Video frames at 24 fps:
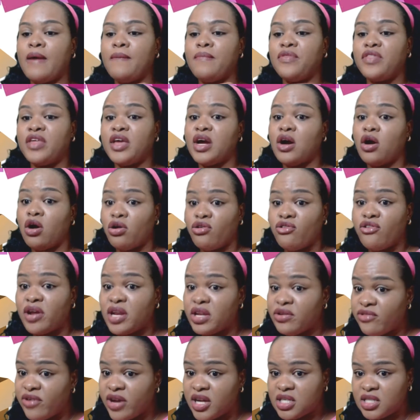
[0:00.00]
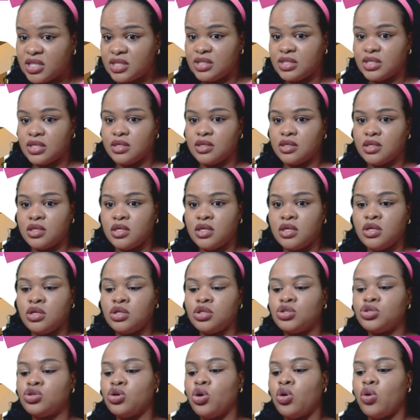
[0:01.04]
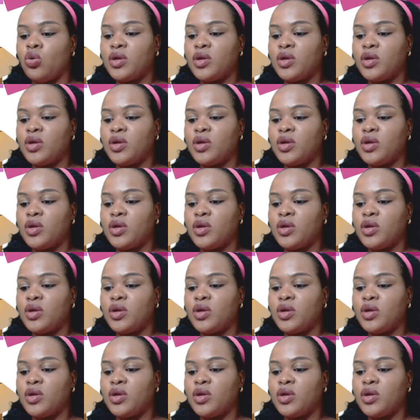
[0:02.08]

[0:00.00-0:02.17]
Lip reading: they are already registered. So